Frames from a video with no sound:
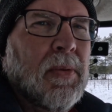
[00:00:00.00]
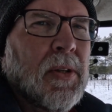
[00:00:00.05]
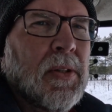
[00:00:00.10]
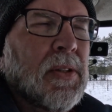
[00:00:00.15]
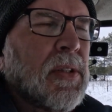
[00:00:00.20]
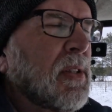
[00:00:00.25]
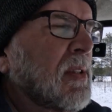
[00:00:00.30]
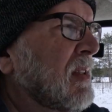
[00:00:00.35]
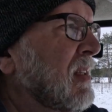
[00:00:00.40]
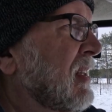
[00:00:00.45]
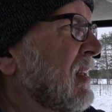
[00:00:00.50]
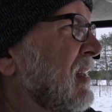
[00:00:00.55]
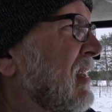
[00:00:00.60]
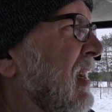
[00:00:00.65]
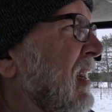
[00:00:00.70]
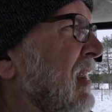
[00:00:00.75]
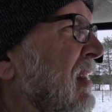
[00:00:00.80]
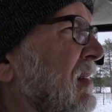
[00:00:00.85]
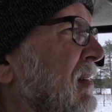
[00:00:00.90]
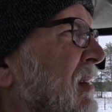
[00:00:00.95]
purchased it
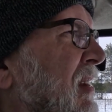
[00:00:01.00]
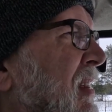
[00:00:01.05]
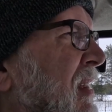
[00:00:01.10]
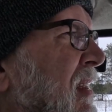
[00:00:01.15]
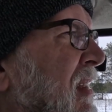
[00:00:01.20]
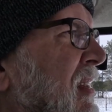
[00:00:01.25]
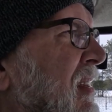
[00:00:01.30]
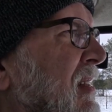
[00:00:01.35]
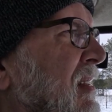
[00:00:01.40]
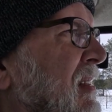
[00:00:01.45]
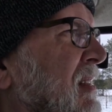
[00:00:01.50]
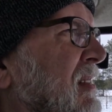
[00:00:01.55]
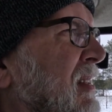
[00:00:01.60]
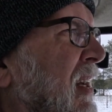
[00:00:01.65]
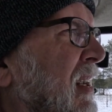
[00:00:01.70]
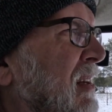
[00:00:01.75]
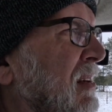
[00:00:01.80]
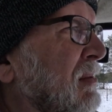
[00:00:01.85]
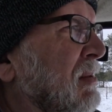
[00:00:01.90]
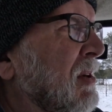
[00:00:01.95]
and
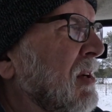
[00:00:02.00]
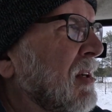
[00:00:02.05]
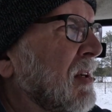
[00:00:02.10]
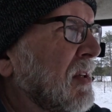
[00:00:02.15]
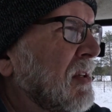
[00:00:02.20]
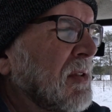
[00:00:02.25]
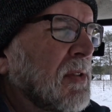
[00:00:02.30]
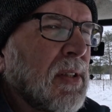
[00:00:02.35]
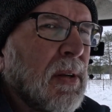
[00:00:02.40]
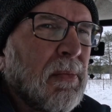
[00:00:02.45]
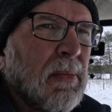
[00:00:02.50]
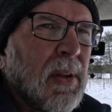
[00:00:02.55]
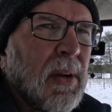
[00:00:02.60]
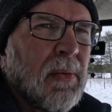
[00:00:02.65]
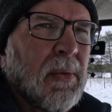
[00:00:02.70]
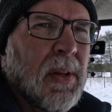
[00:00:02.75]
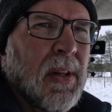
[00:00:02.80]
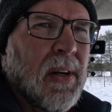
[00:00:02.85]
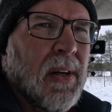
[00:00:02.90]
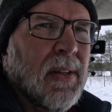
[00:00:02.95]
decided we were going to do something
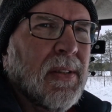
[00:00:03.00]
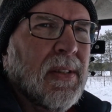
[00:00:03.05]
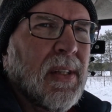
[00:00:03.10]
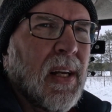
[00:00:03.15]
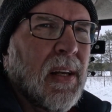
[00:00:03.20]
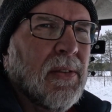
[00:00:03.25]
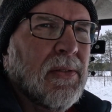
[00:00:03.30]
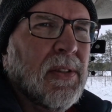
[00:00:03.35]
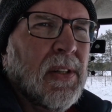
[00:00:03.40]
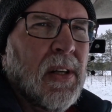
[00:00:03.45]
with it ourselves.